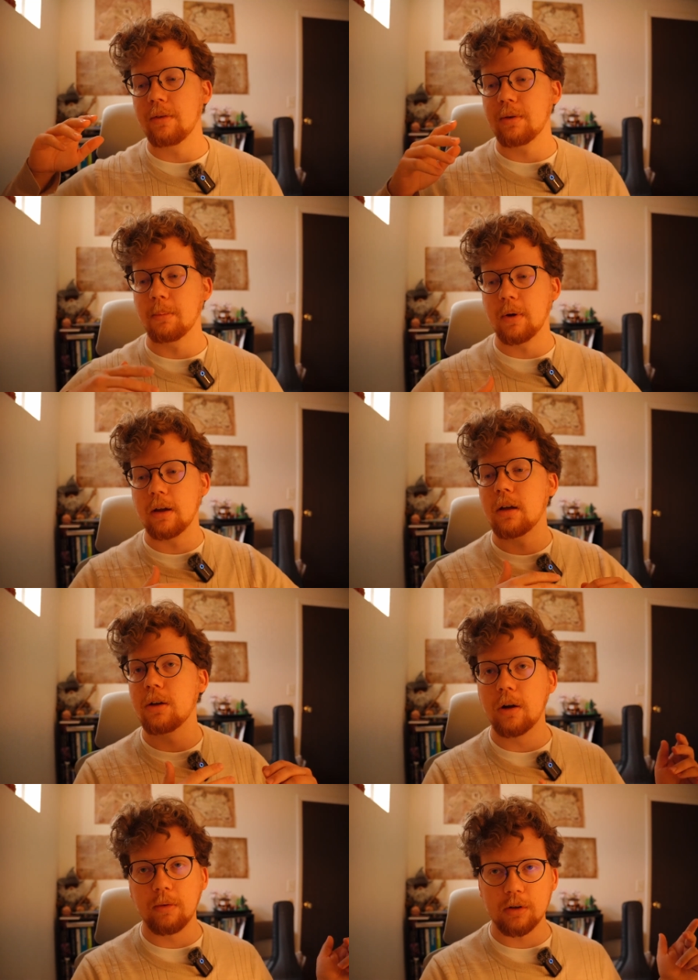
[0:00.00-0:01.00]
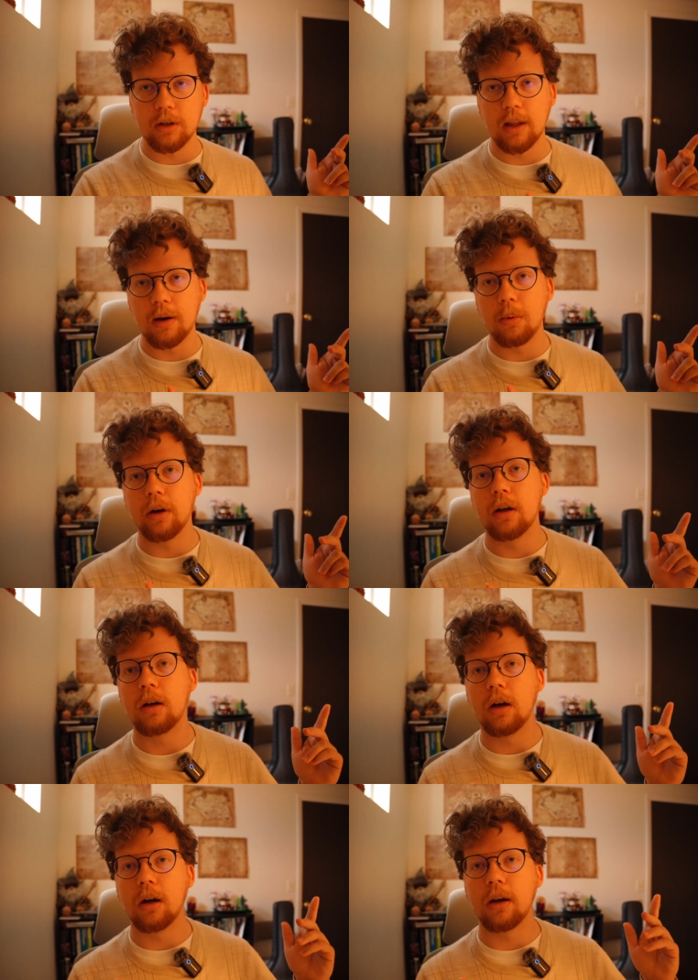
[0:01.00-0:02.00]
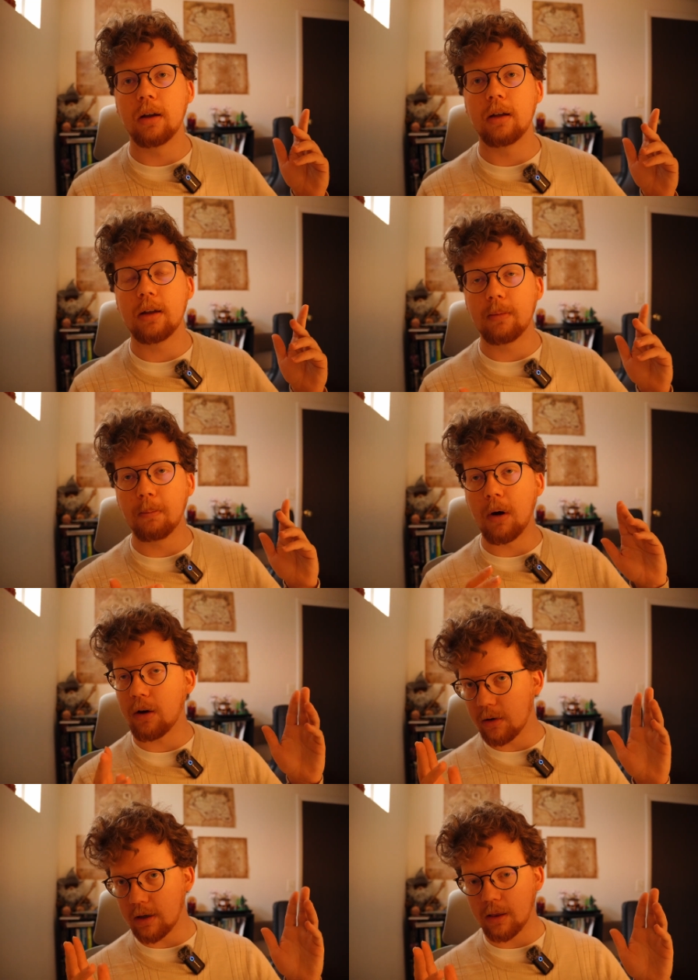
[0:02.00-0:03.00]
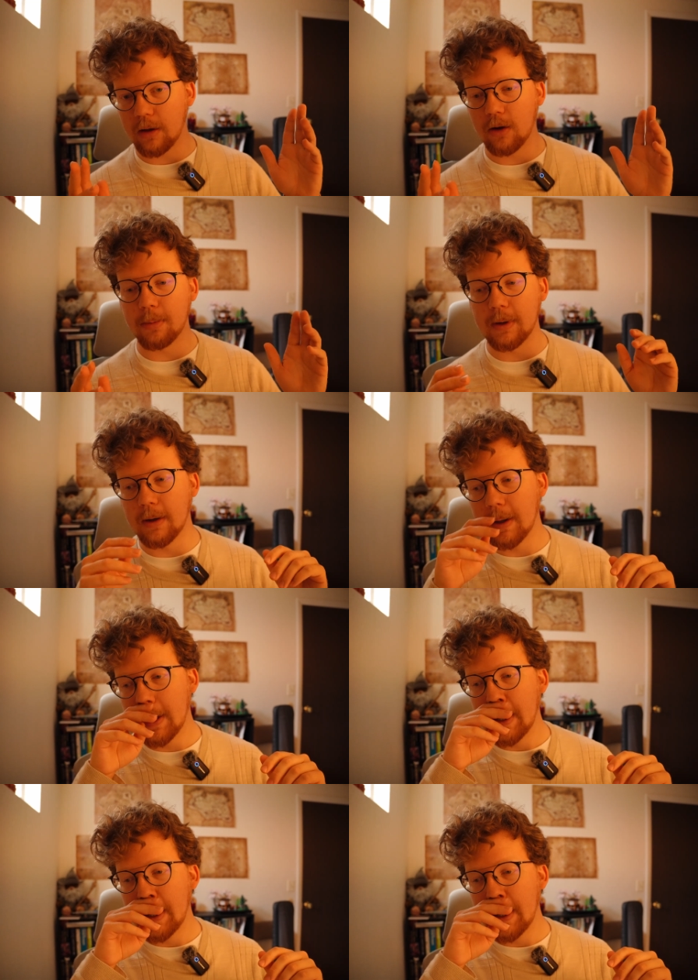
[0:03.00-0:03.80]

from my university library on modern Ethiopia